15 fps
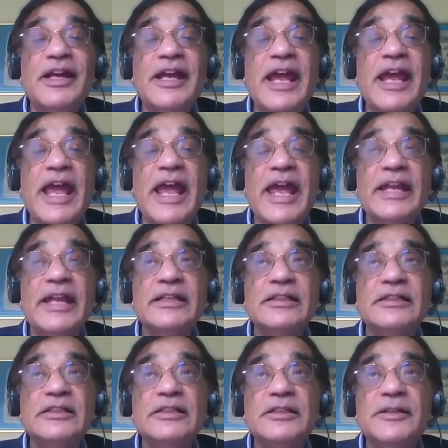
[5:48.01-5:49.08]

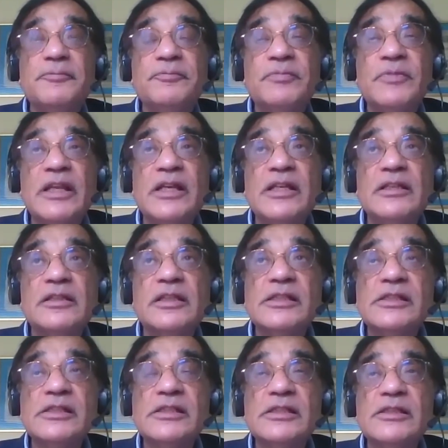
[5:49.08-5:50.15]
And
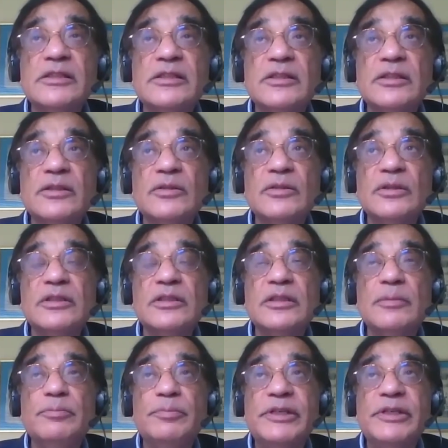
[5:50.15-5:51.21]

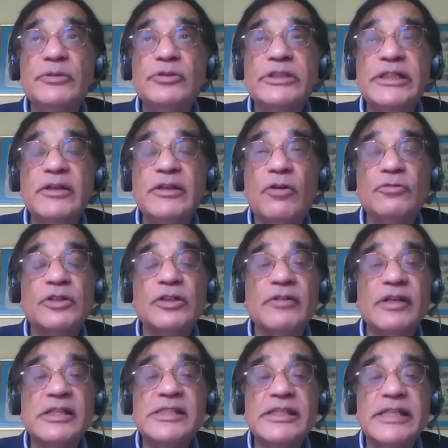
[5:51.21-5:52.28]
the beauty of the
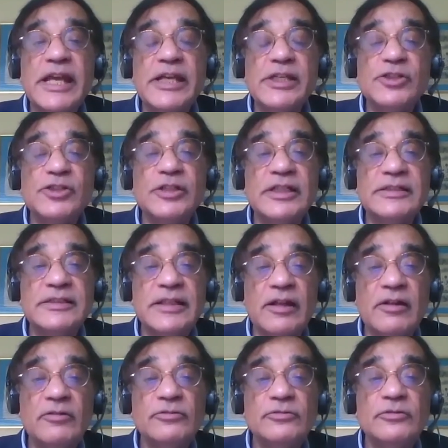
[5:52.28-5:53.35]
recitation
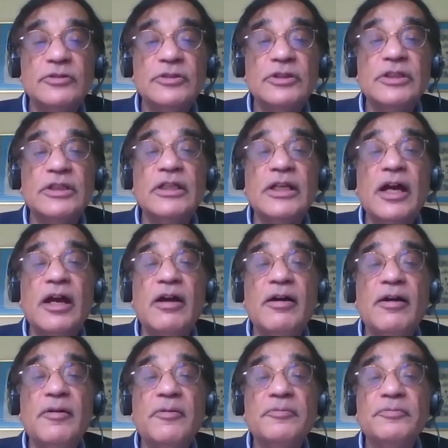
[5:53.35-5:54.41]
itself,
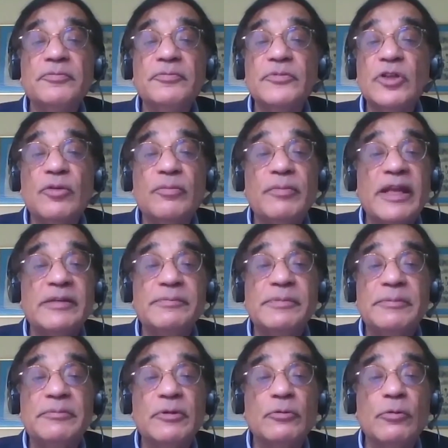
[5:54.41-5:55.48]
made
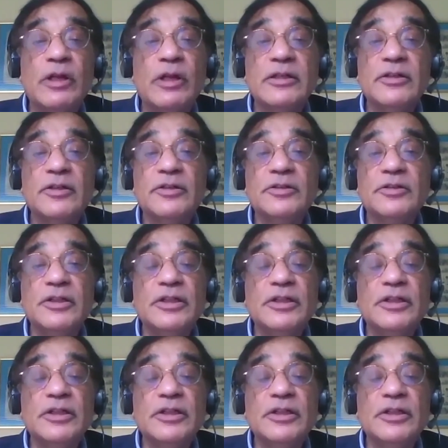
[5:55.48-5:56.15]
people wonder,